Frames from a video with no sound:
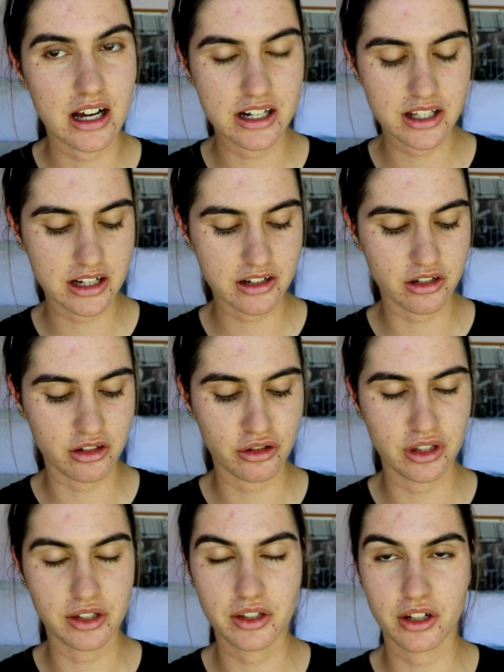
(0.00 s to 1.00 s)
I just like to
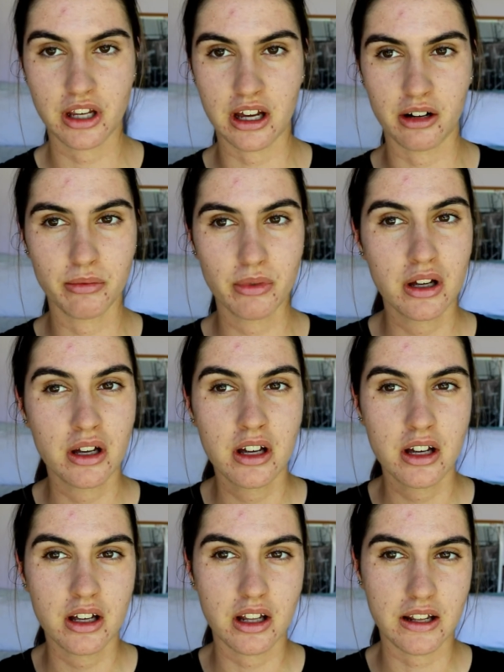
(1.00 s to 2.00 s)
use this to help
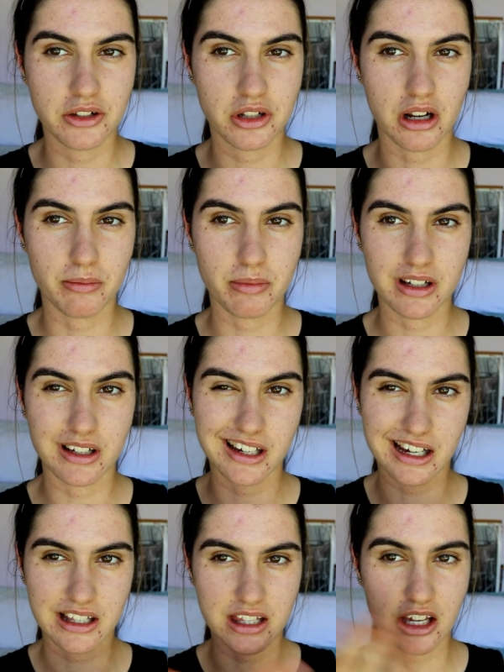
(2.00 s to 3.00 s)
stop
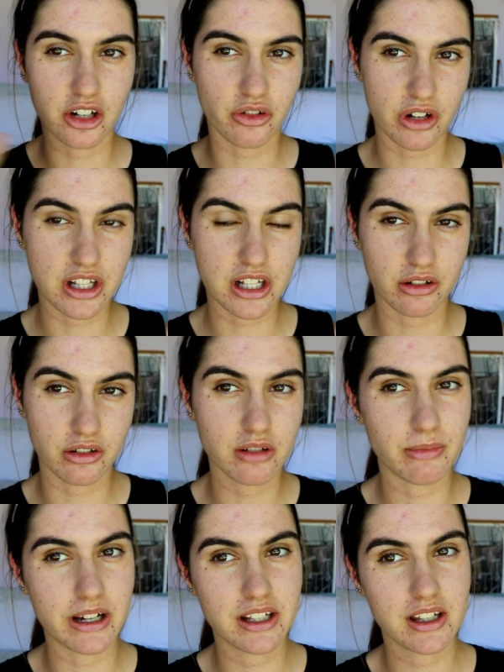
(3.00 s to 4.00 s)
getting that greasy look to
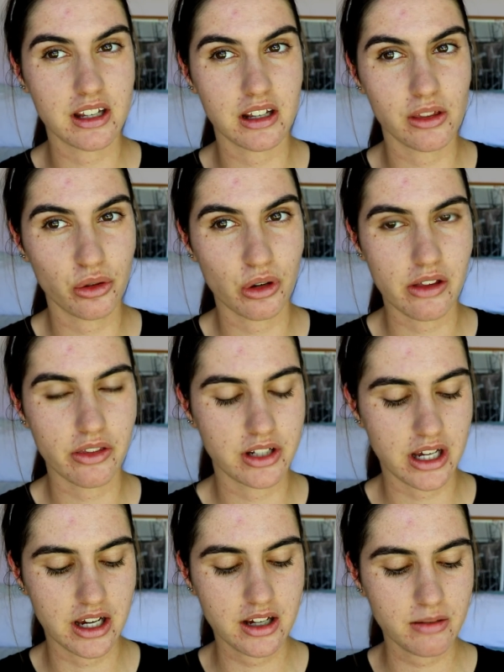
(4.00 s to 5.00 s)
my skin throughout the
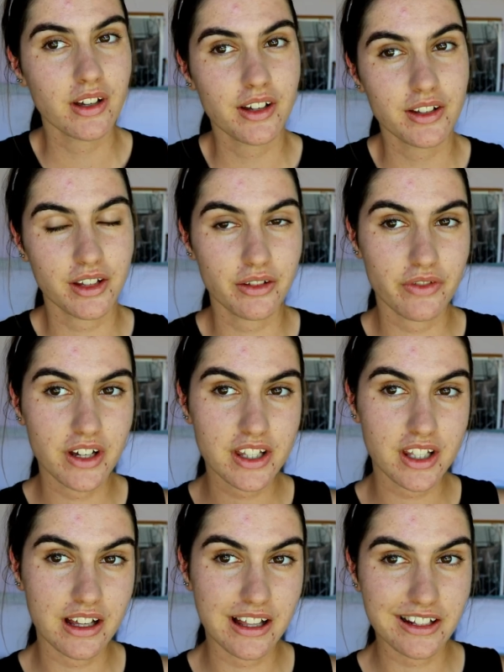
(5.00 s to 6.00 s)
day. So the first
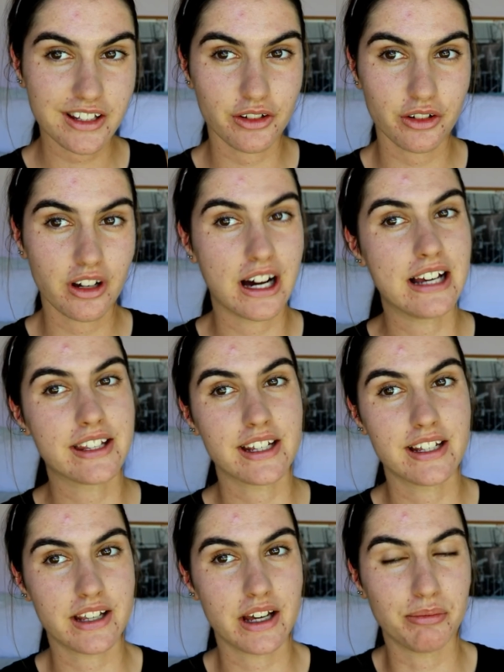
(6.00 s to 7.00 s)
thing I like to do guys
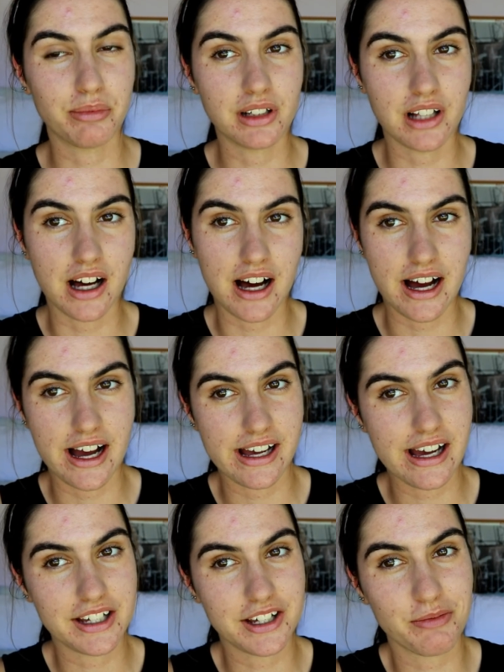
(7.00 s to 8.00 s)
is apply
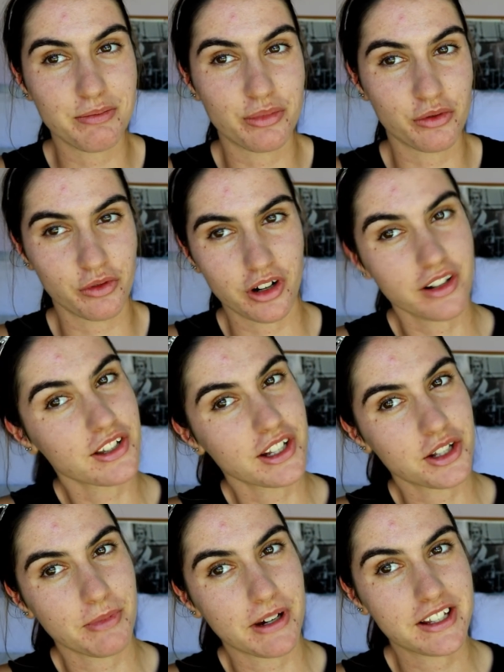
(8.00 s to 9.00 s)
a bronzer
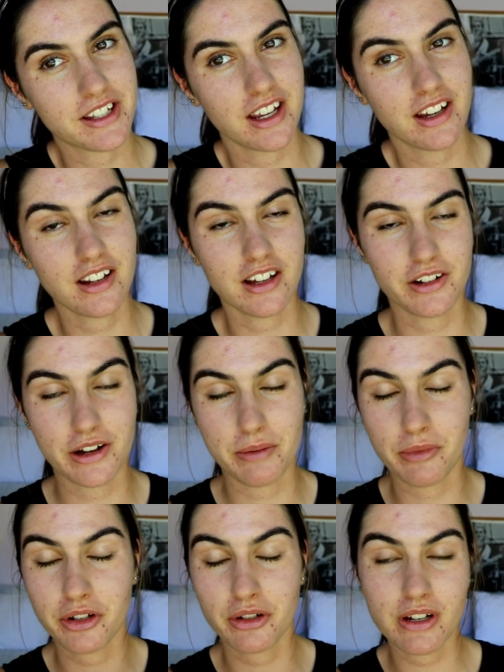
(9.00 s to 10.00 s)
to my skin. I know I'm
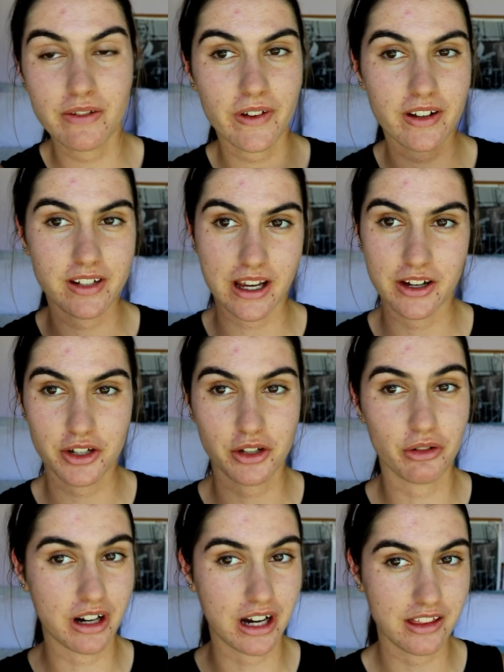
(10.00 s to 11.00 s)
not doing foundation
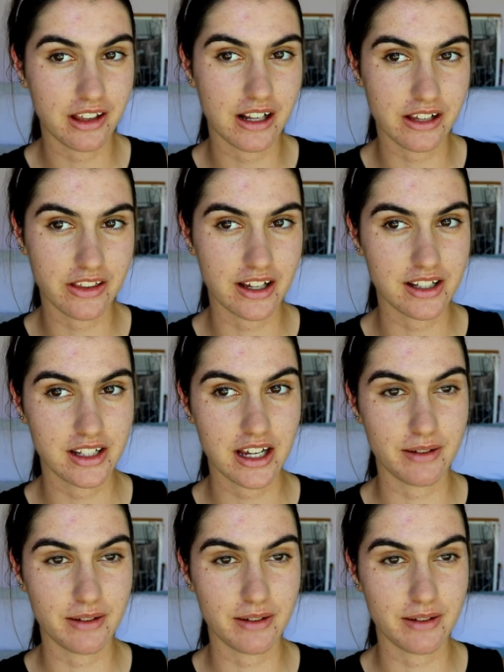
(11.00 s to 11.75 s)
or anything like that today.